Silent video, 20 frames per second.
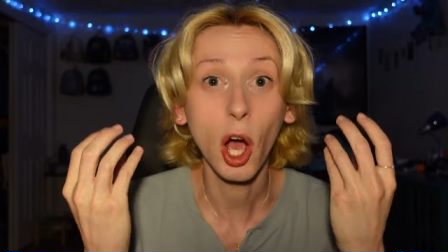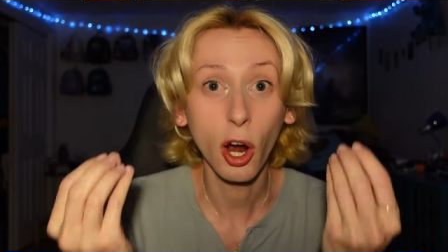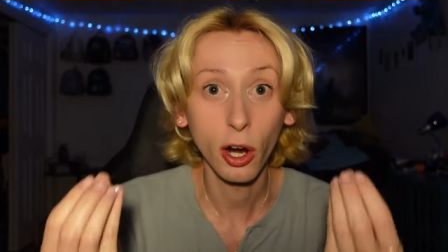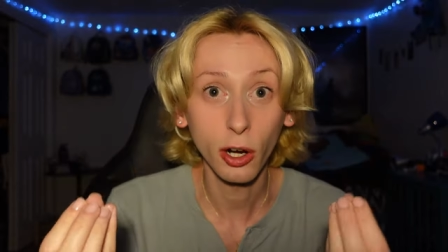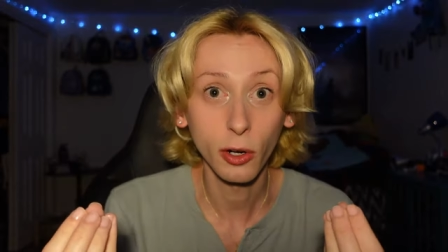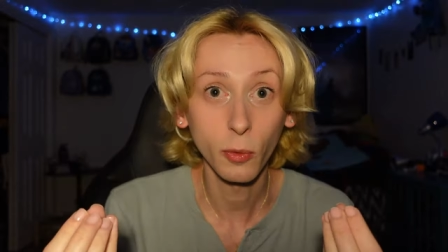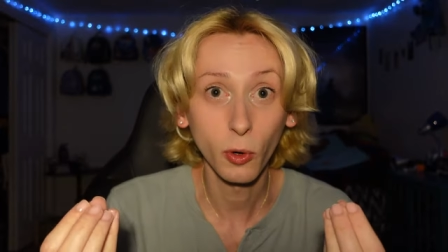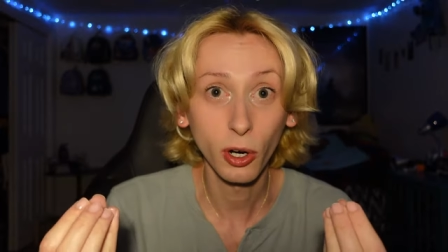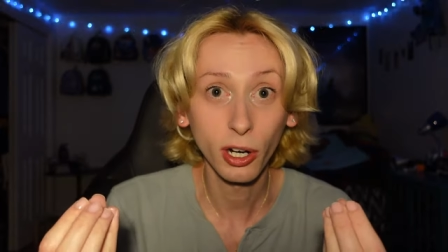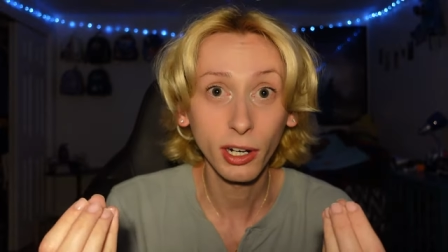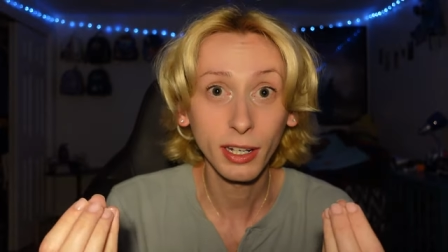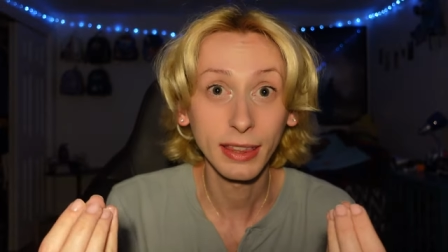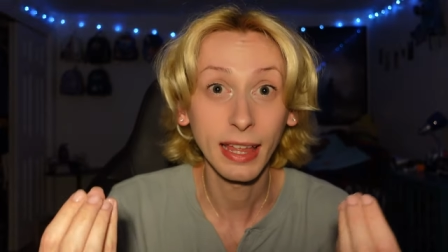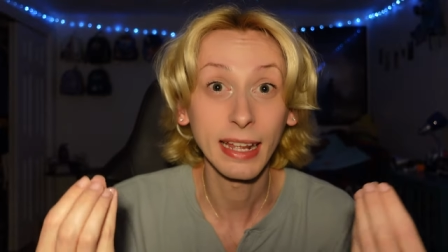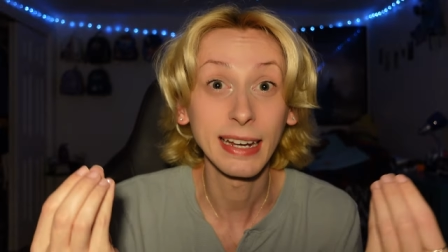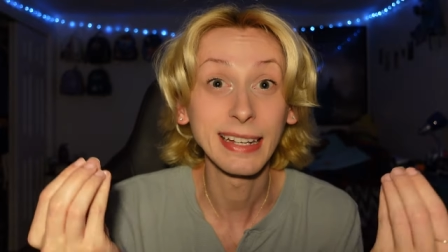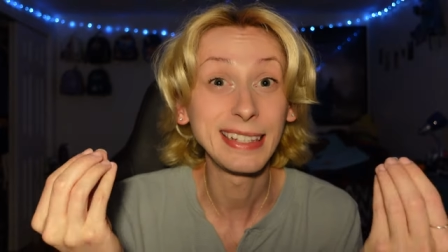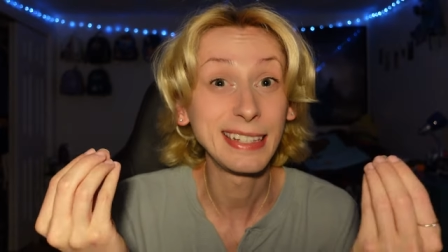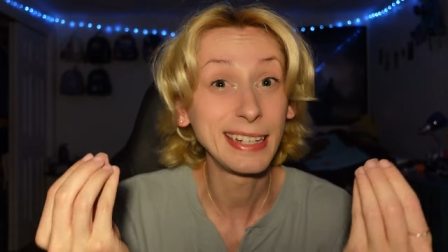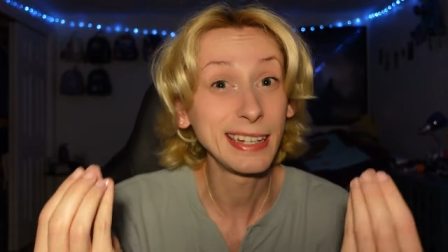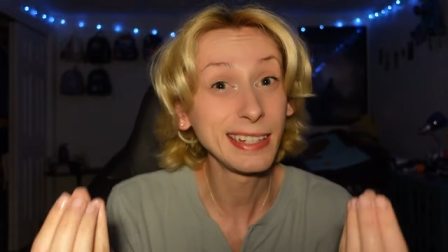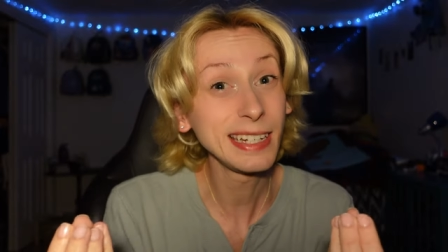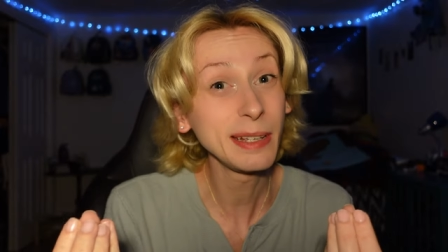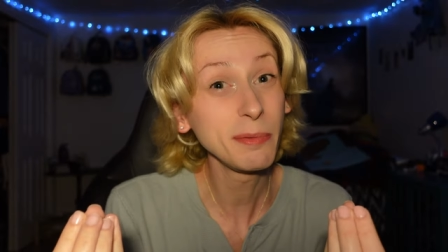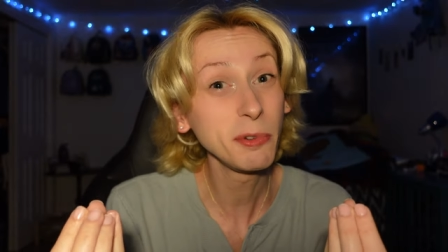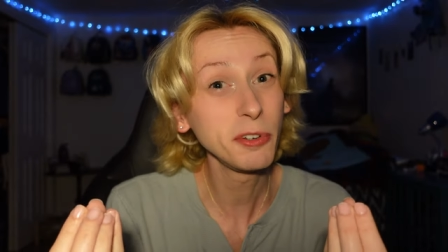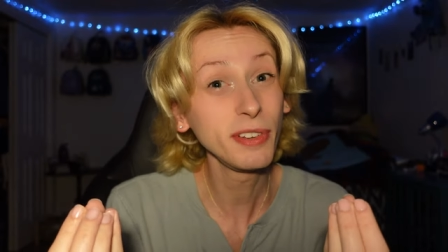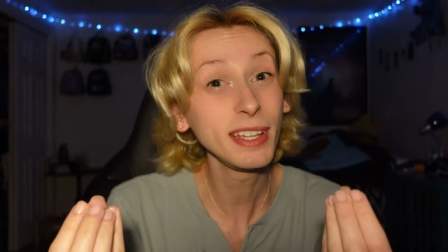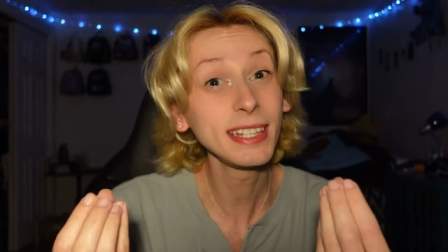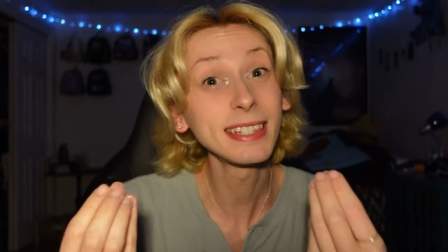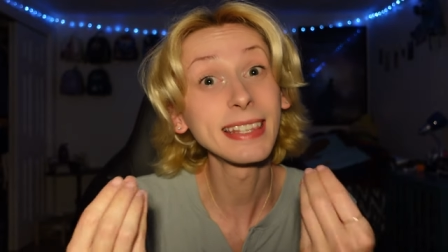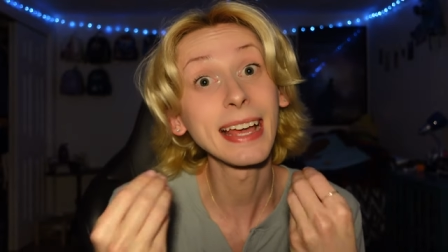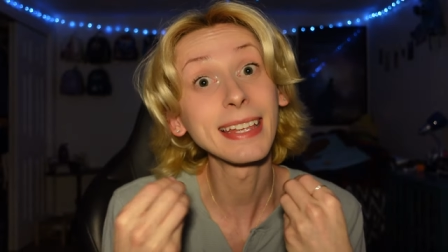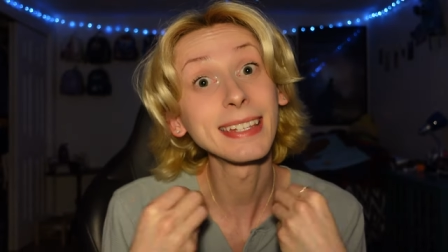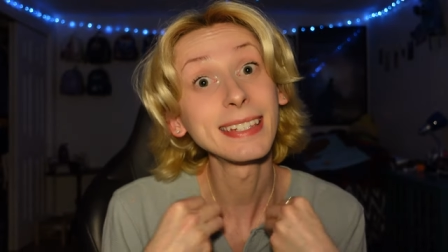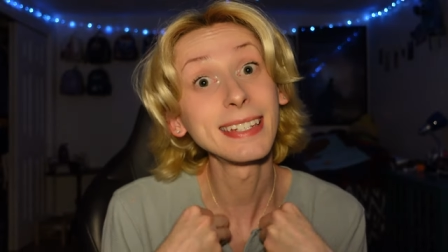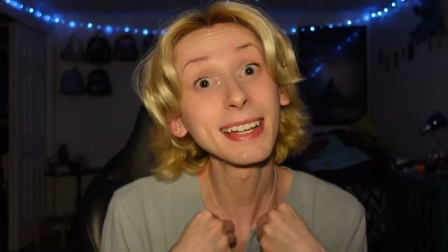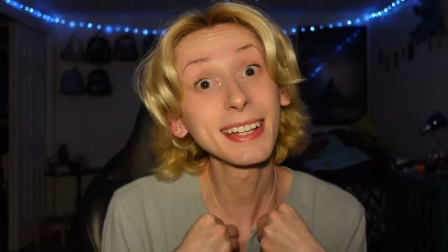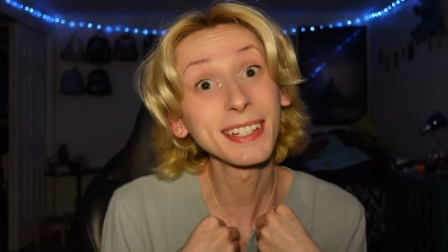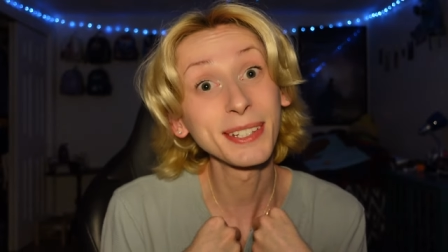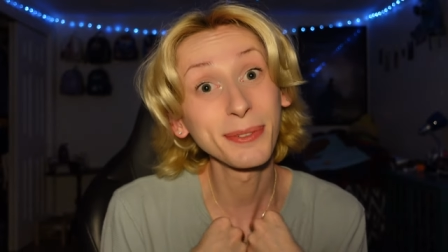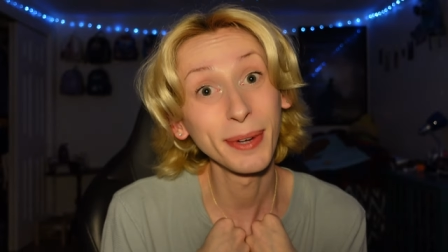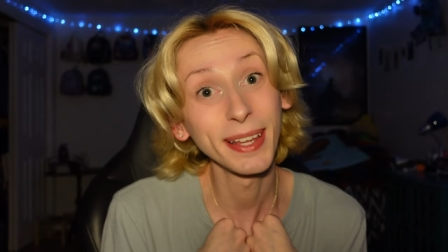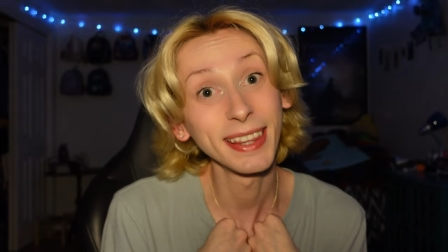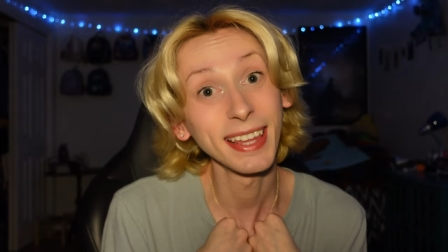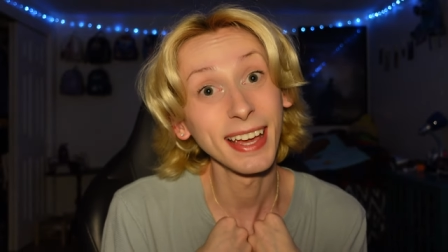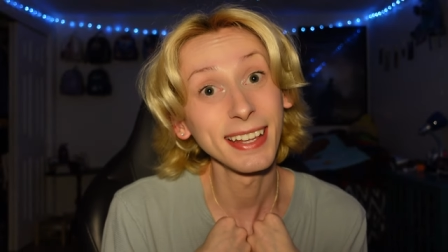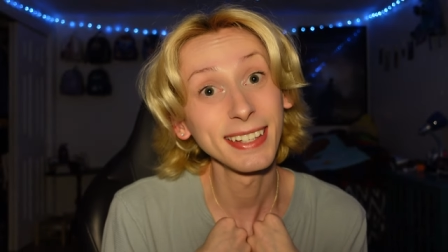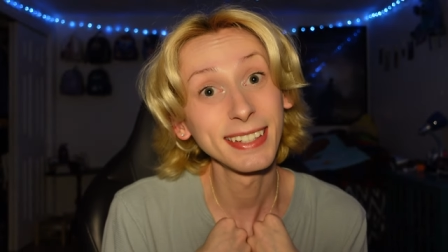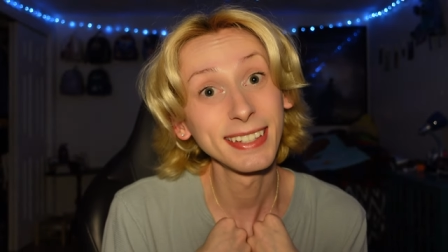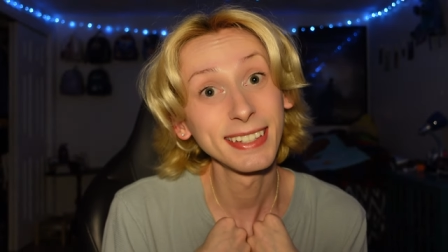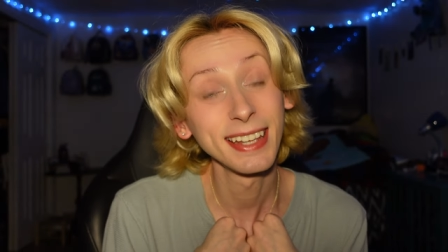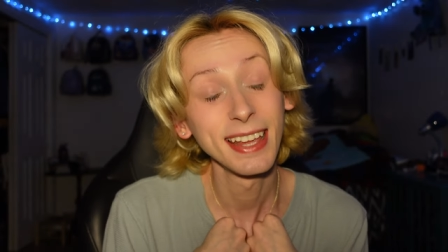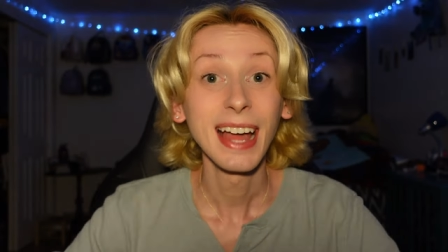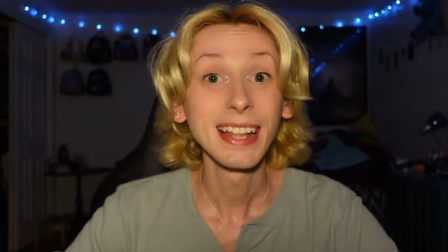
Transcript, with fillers: artwork that is Disney movies that sticks with us.